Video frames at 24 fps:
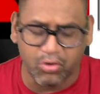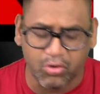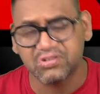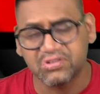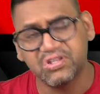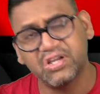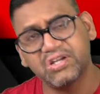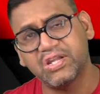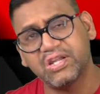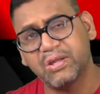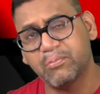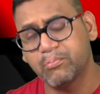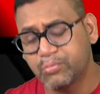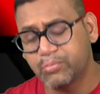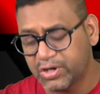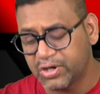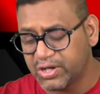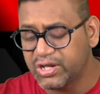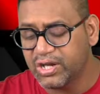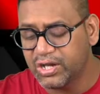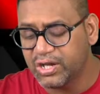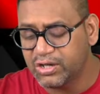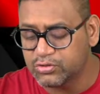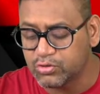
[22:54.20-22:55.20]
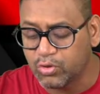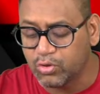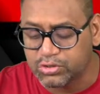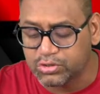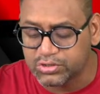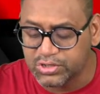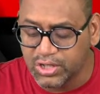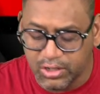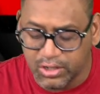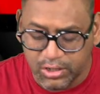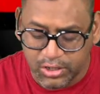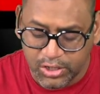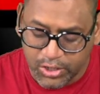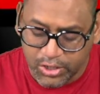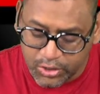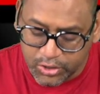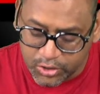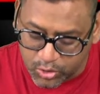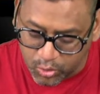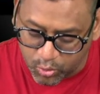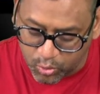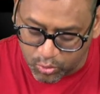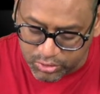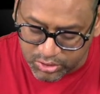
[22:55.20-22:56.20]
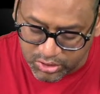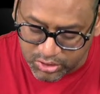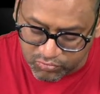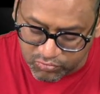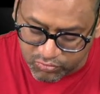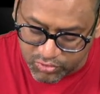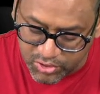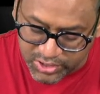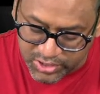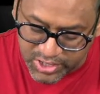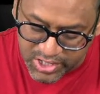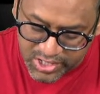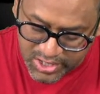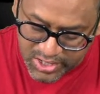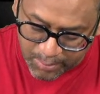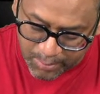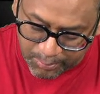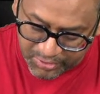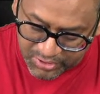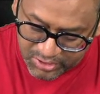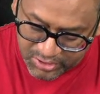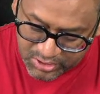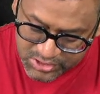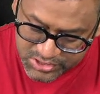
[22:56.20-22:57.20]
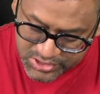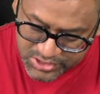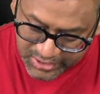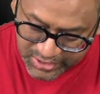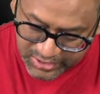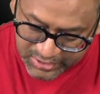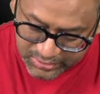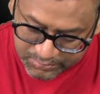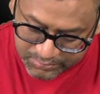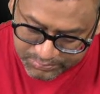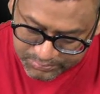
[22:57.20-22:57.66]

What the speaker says: the temporary and not the total working capital, child.